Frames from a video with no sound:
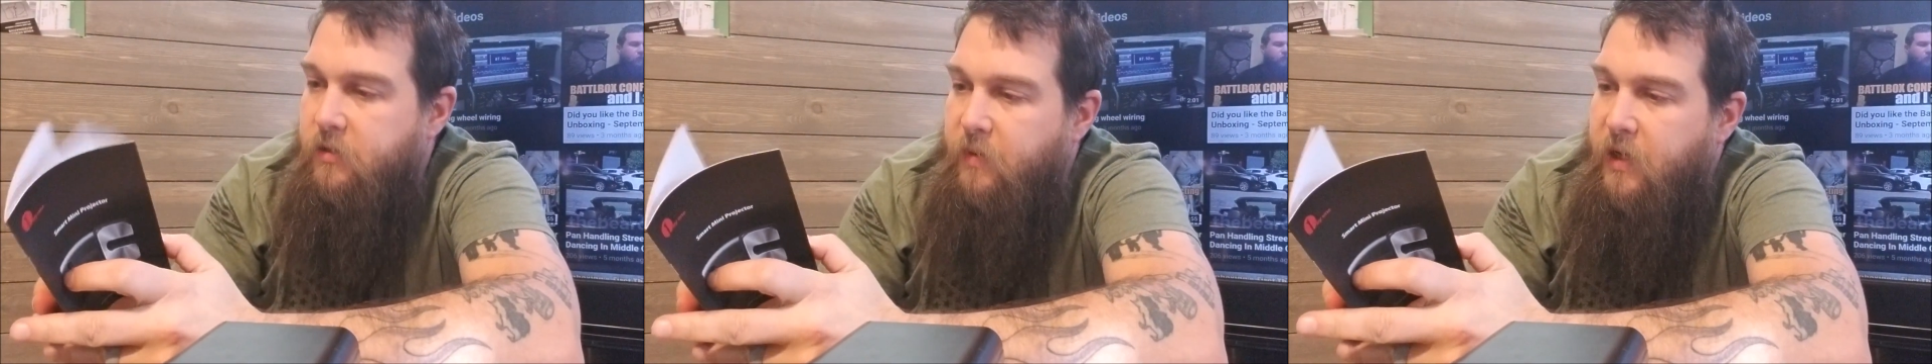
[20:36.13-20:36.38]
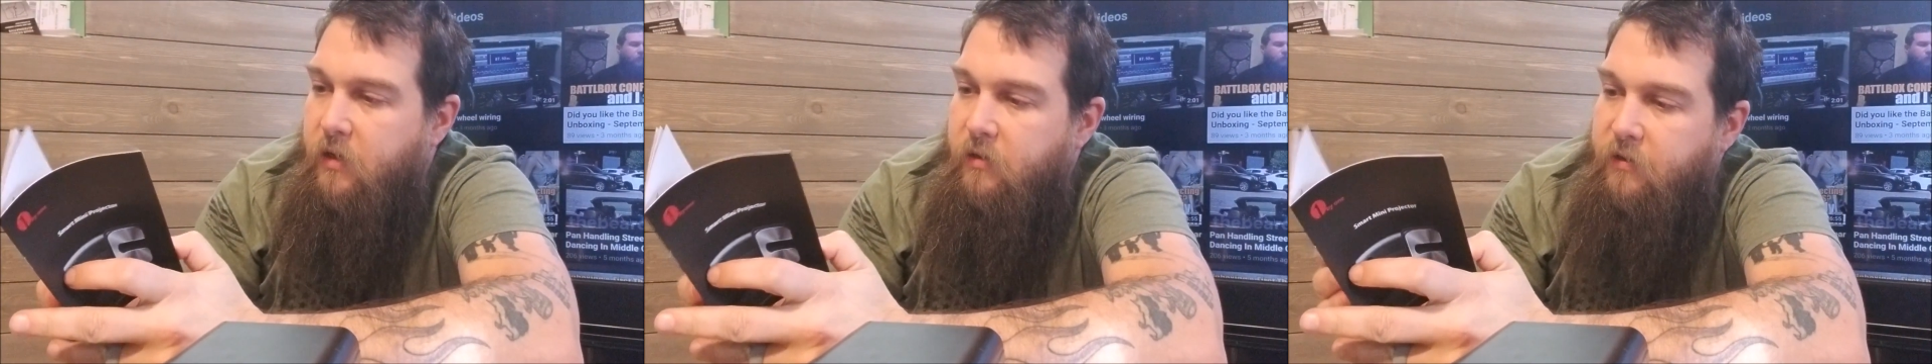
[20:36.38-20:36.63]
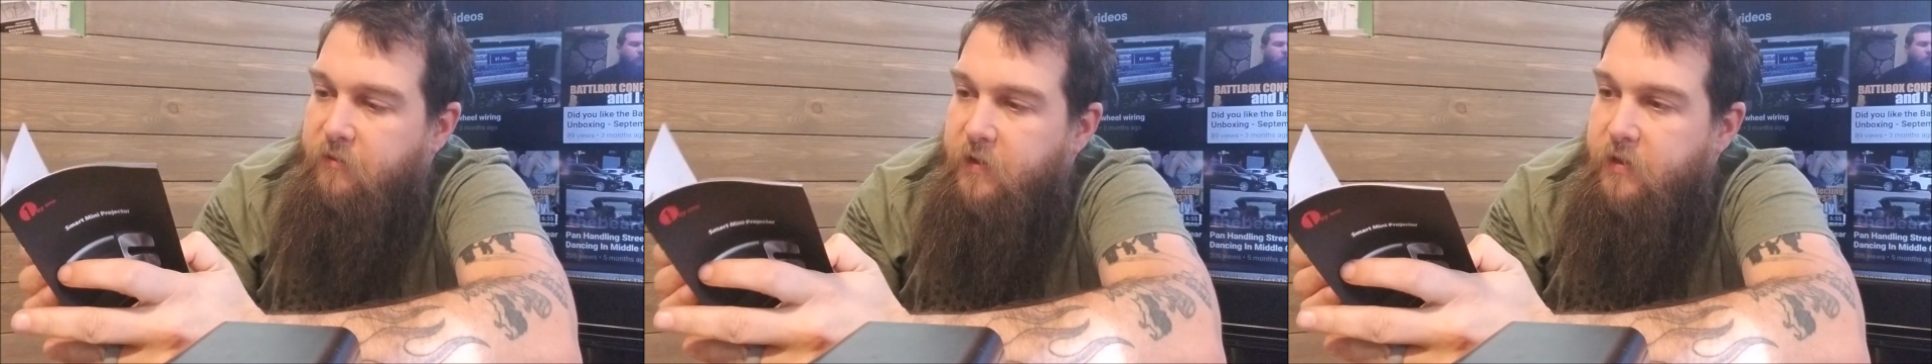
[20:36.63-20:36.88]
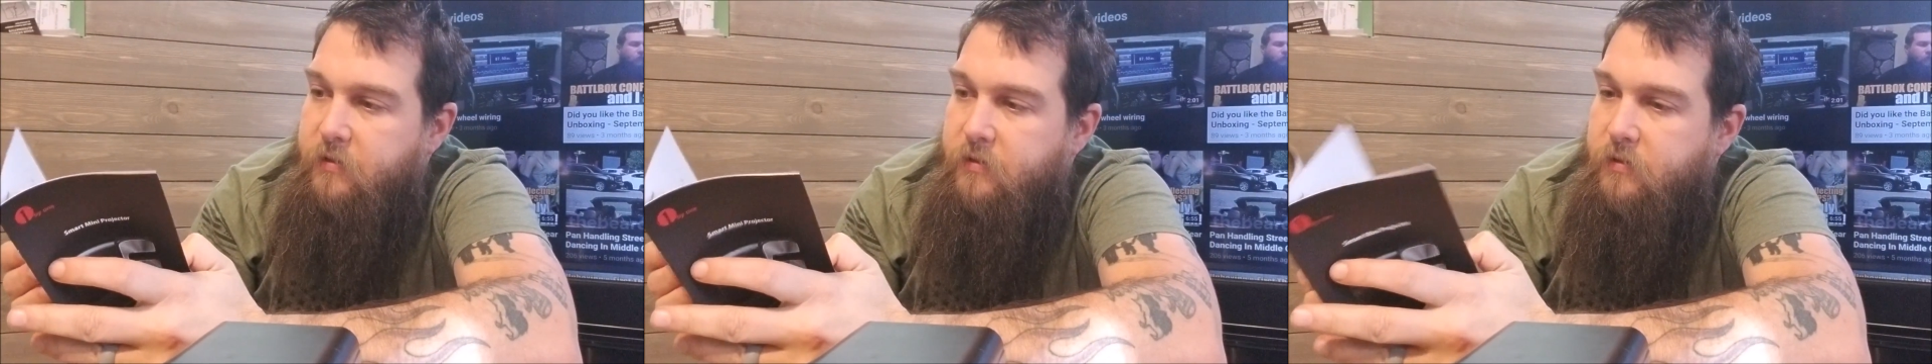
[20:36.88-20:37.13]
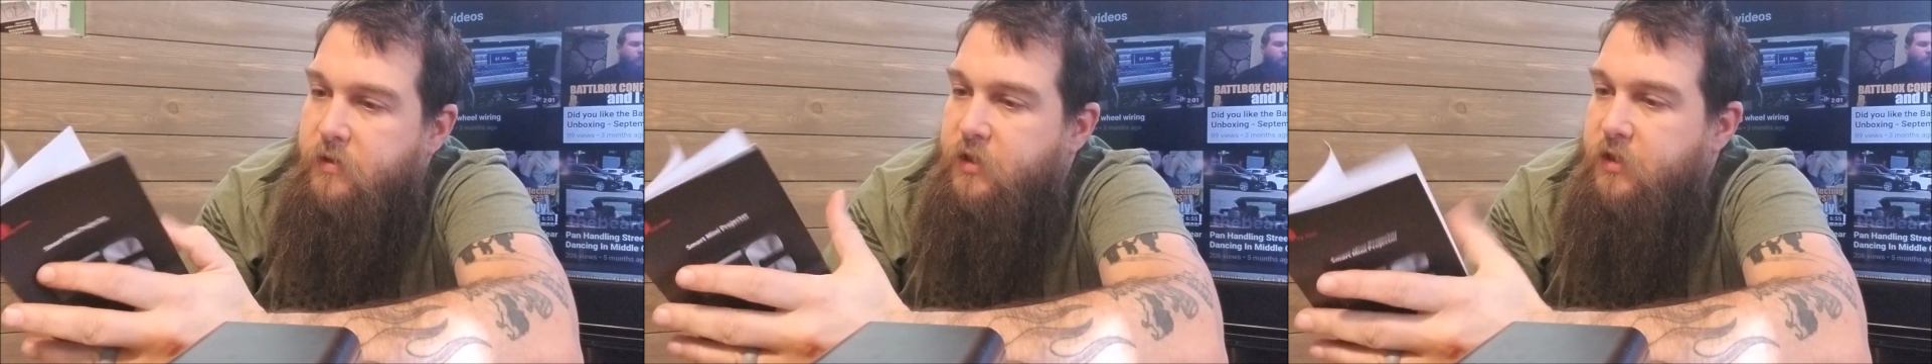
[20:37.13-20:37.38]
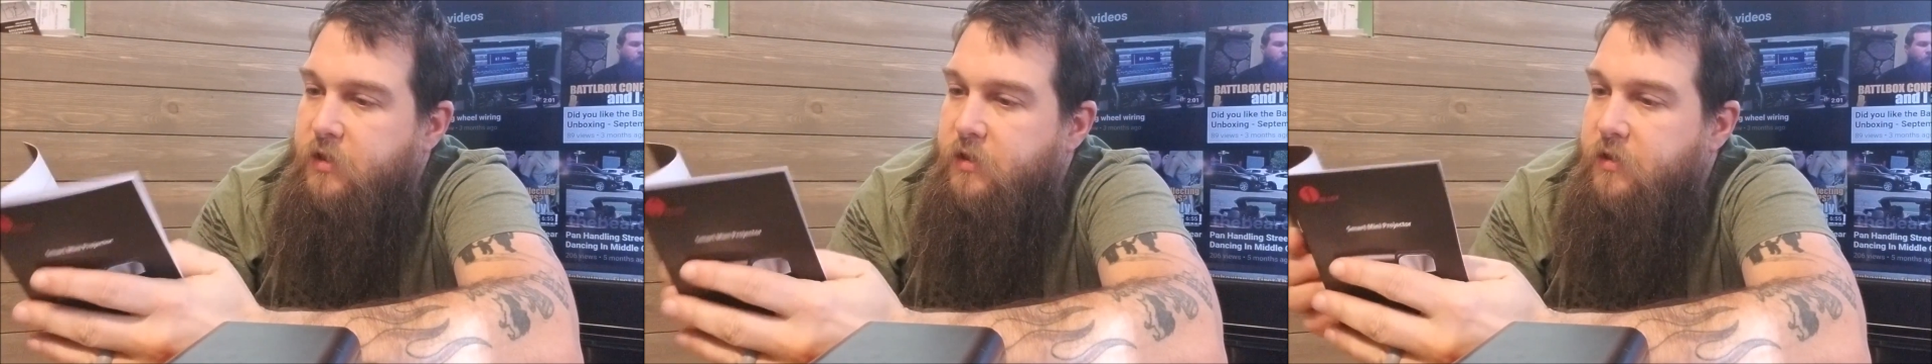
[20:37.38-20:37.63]
about if
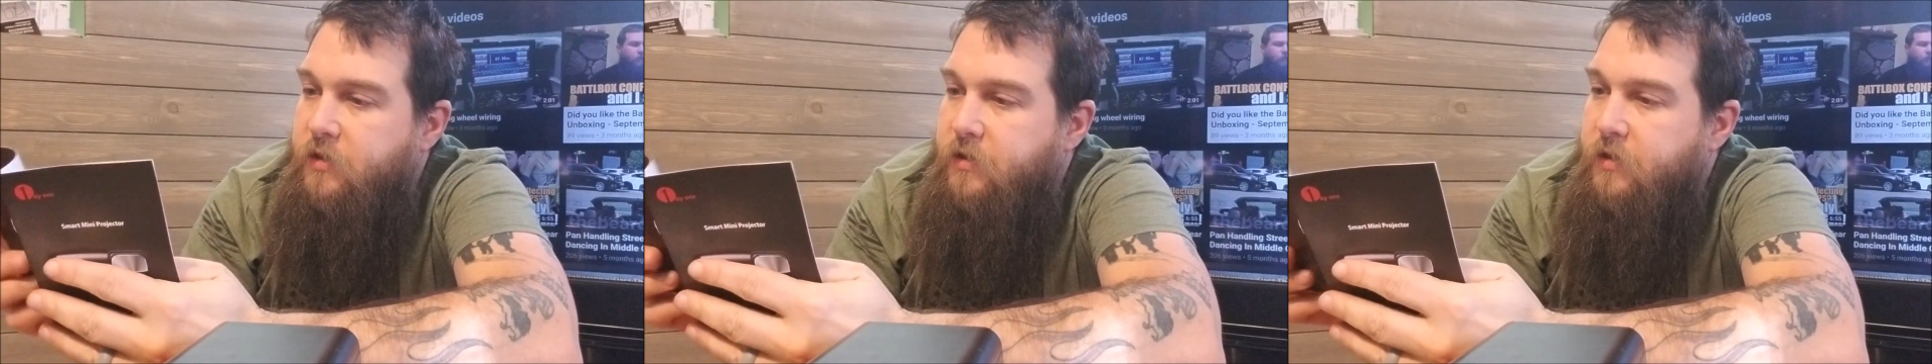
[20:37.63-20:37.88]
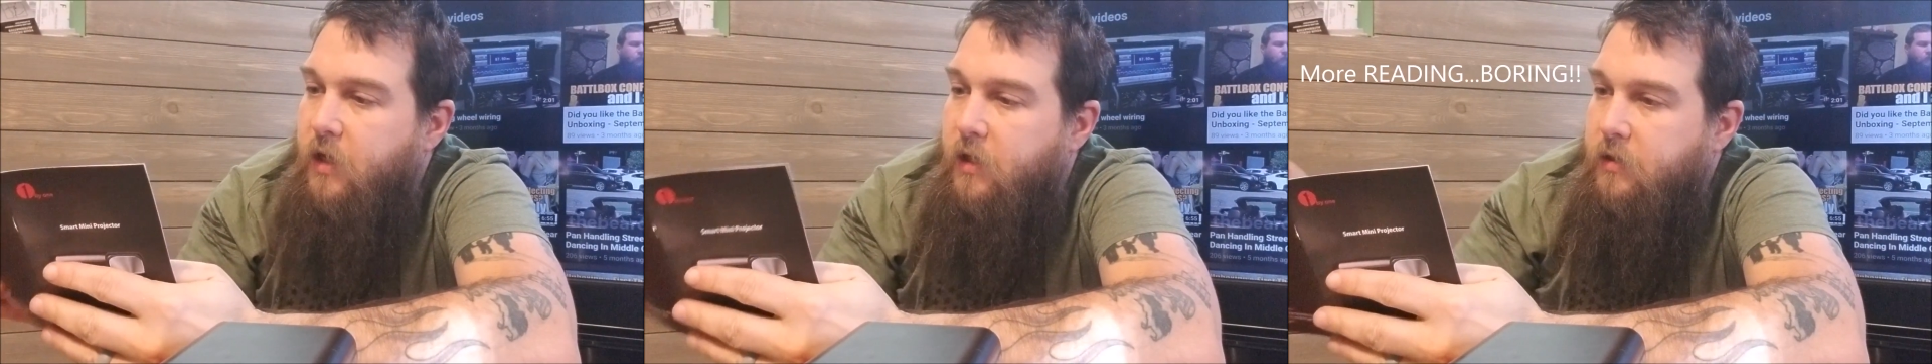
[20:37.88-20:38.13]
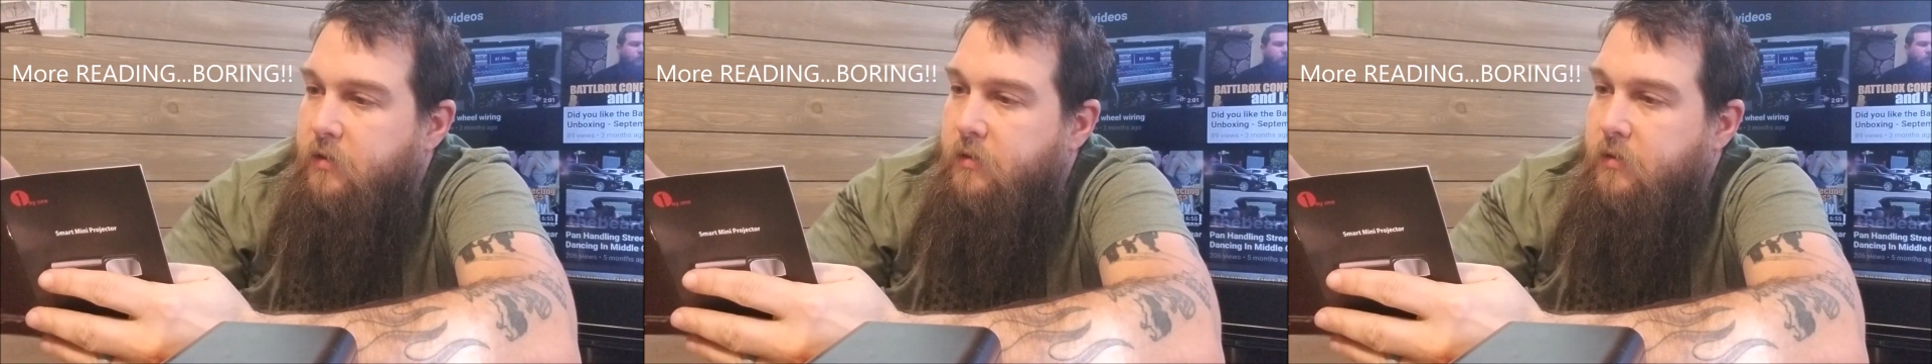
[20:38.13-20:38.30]
it's stuck.